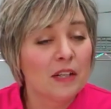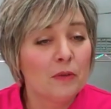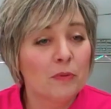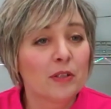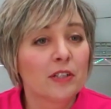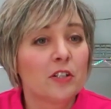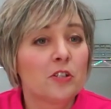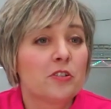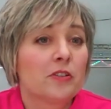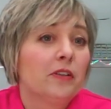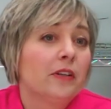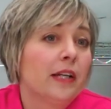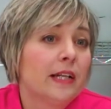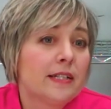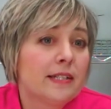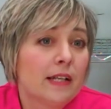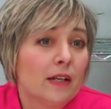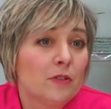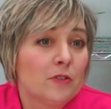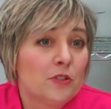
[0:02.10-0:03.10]
we're going to show you guys
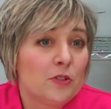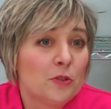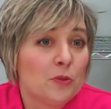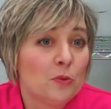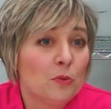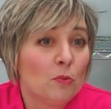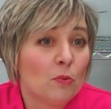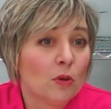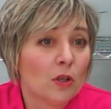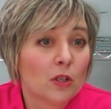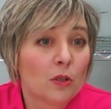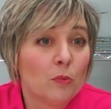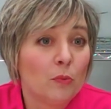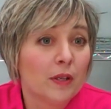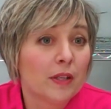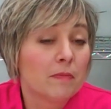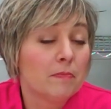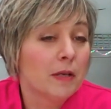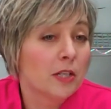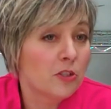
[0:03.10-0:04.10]
how to work
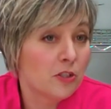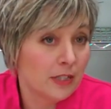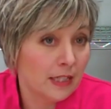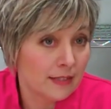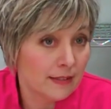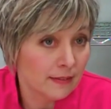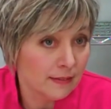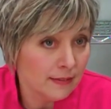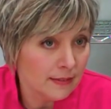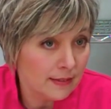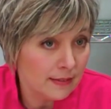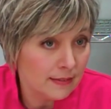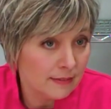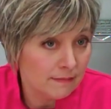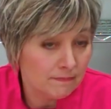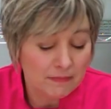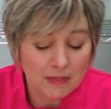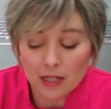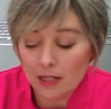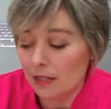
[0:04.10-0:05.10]
with mesh stencils.
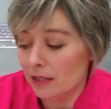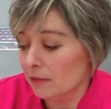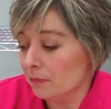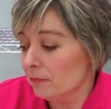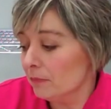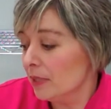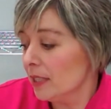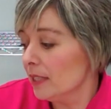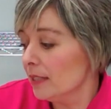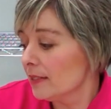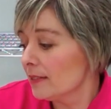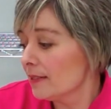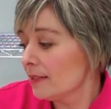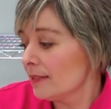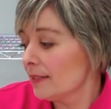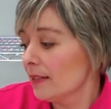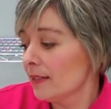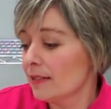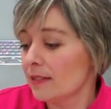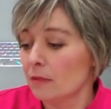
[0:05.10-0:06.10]

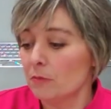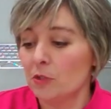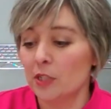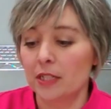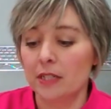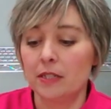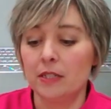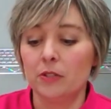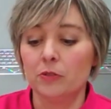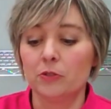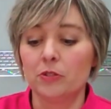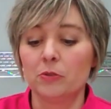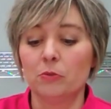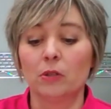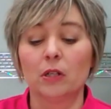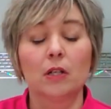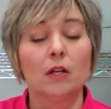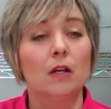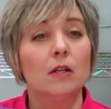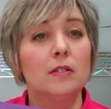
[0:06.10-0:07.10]
It's a subject dear to
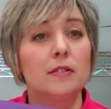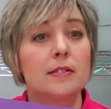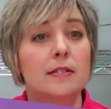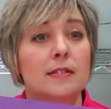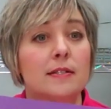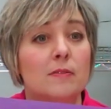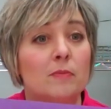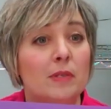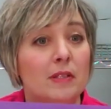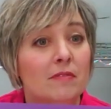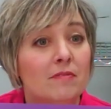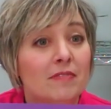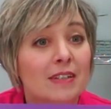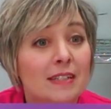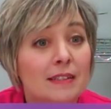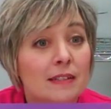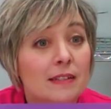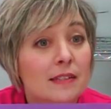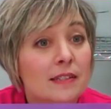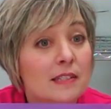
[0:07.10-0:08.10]
our hearts because we
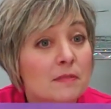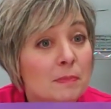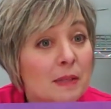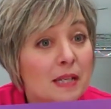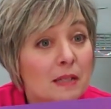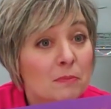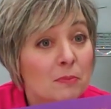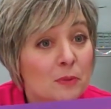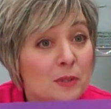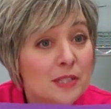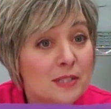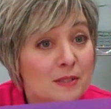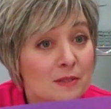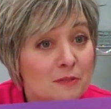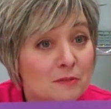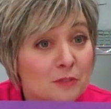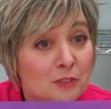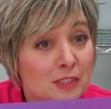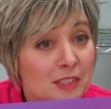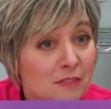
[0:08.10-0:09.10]
invented these bad boys
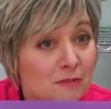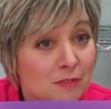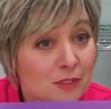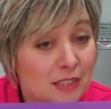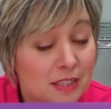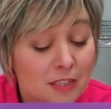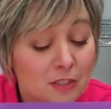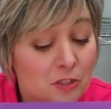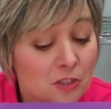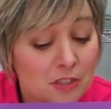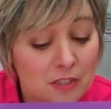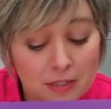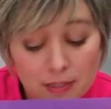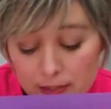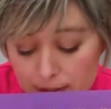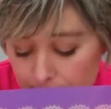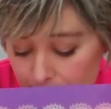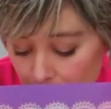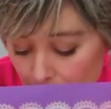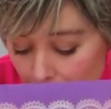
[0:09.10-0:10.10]
over at Evil Cake
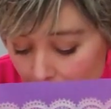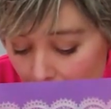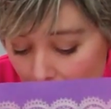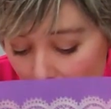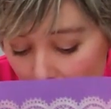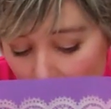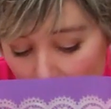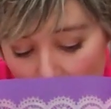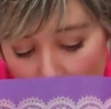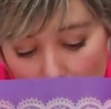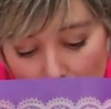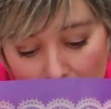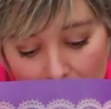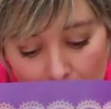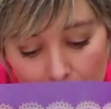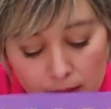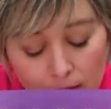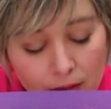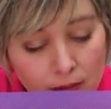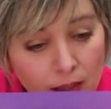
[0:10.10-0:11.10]
Genius.
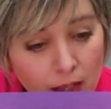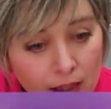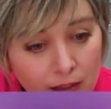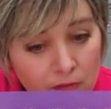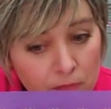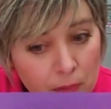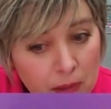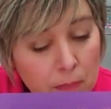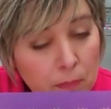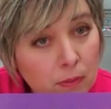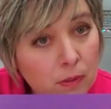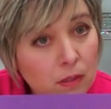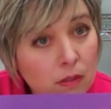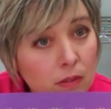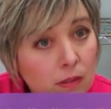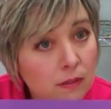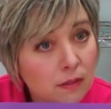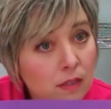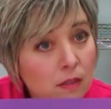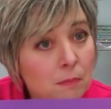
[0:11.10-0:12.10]
And a lot of people are
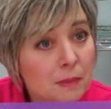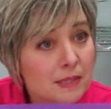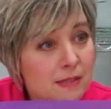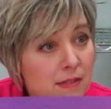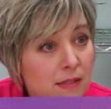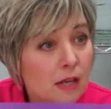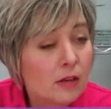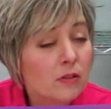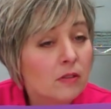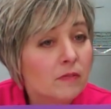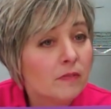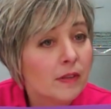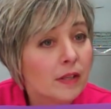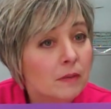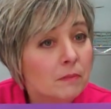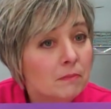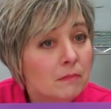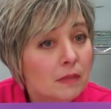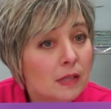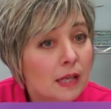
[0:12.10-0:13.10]
a little bit scared of
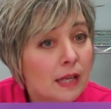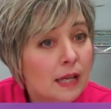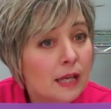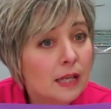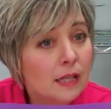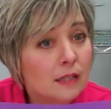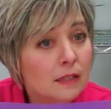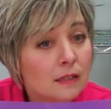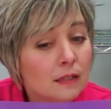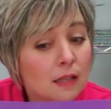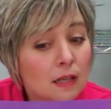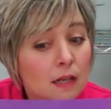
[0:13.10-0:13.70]
them. And